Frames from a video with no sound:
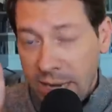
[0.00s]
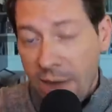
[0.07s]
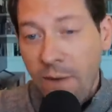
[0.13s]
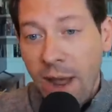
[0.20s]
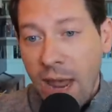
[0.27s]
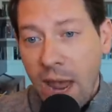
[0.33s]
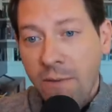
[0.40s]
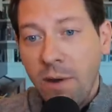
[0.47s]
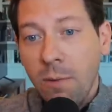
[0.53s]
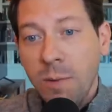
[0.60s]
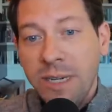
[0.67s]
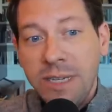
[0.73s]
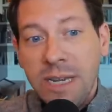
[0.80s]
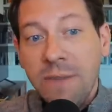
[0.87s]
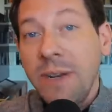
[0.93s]
have I ever
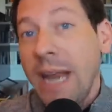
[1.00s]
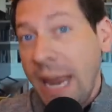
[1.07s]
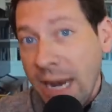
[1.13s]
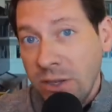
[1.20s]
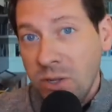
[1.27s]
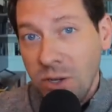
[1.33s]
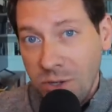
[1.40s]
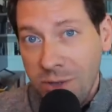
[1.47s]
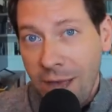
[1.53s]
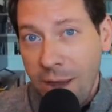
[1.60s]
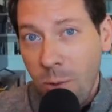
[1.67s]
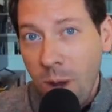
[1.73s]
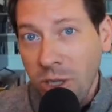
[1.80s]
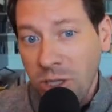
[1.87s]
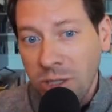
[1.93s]
received an answer to
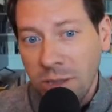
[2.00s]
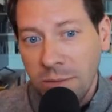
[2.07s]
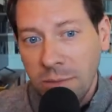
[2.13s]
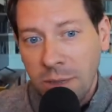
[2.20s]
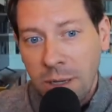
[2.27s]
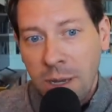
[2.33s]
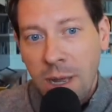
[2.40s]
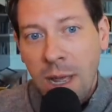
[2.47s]
that question.